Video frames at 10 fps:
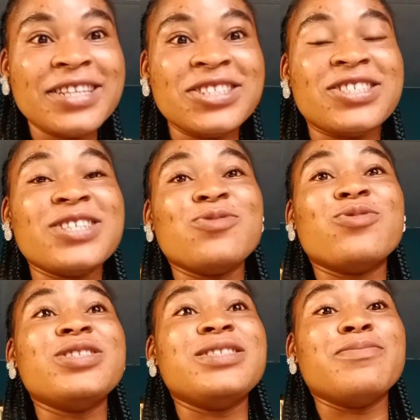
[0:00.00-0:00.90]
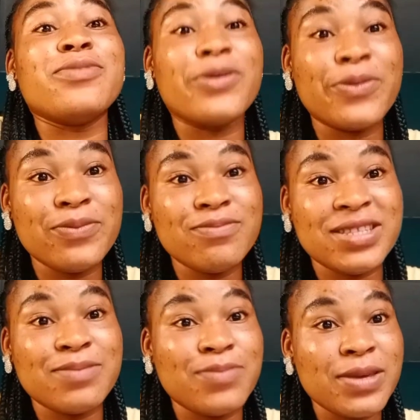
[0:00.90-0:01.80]
She says she wants
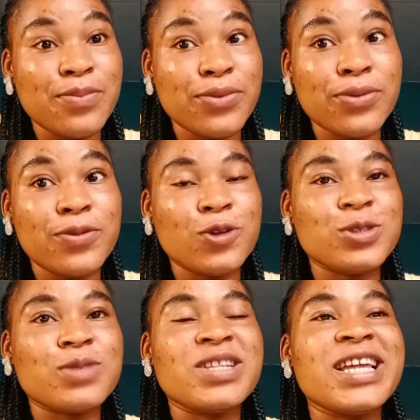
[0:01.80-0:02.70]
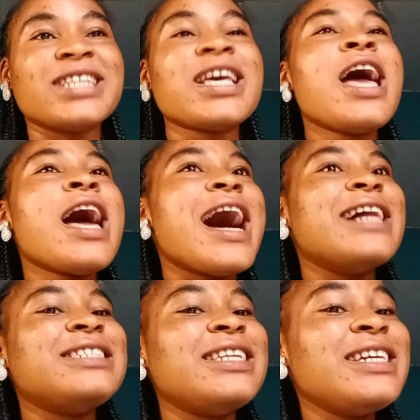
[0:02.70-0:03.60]
the big boob, you know, something like that.
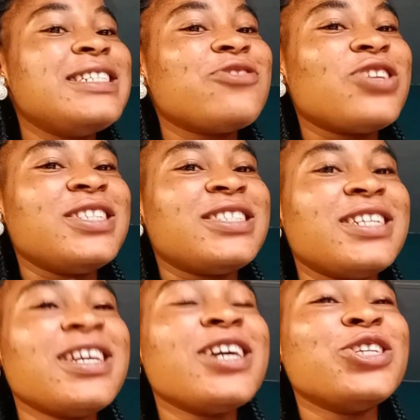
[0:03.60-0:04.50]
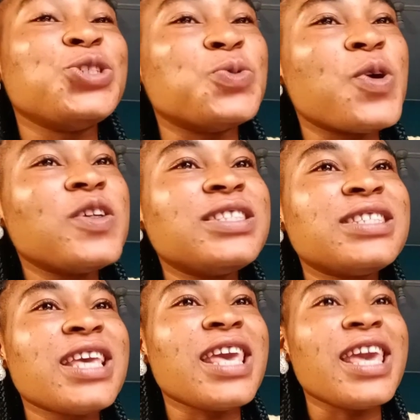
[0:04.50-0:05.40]
And the lady actually said she
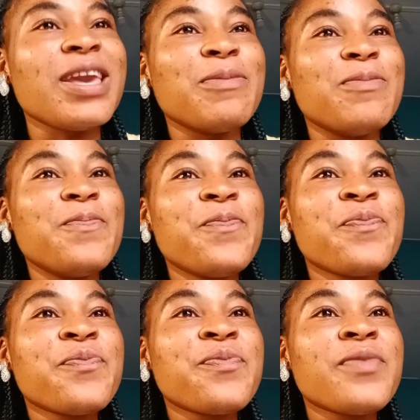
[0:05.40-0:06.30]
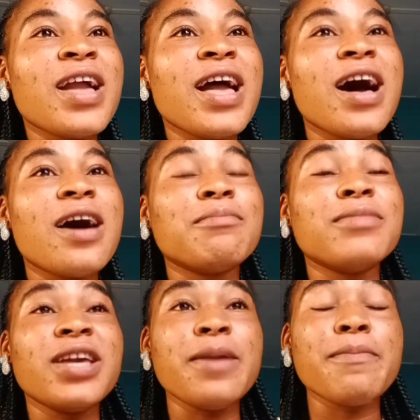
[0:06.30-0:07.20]
wants a
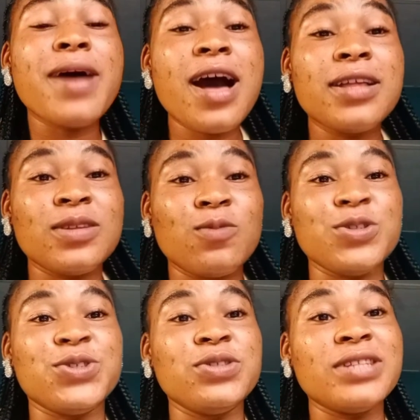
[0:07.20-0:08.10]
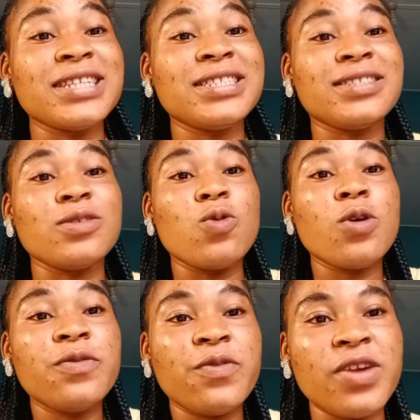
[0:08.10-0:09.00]
man with that is
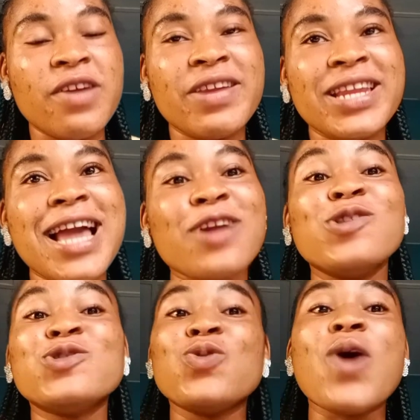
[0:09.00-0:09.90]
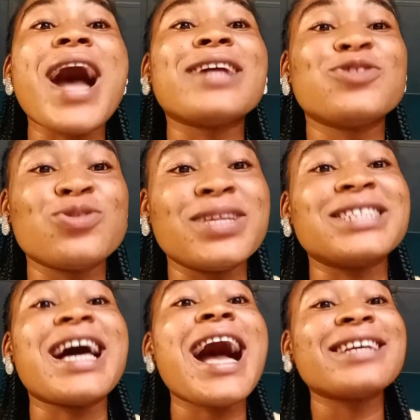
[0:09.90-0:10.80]
God-fearing and also handsome,
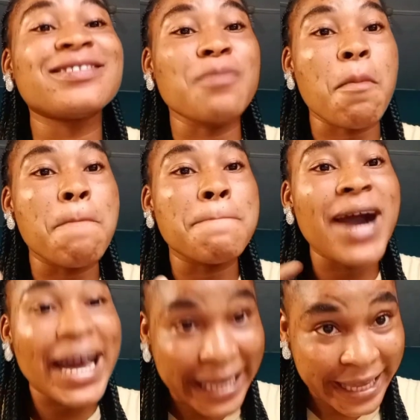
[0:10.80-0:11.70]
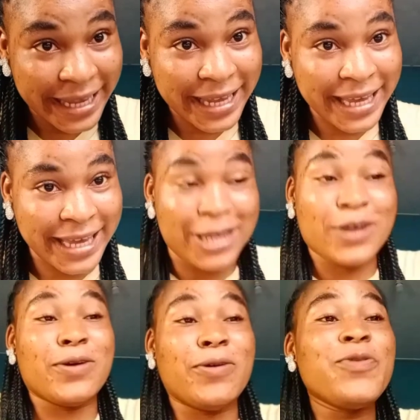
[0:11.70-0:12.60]
that has money, you
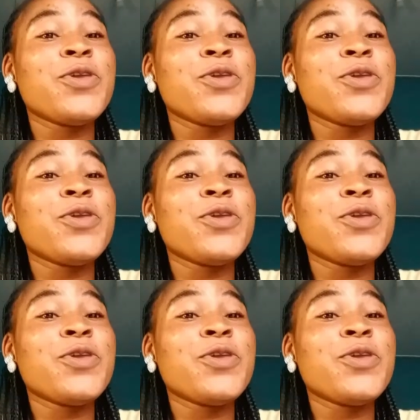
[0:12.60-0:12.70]
know.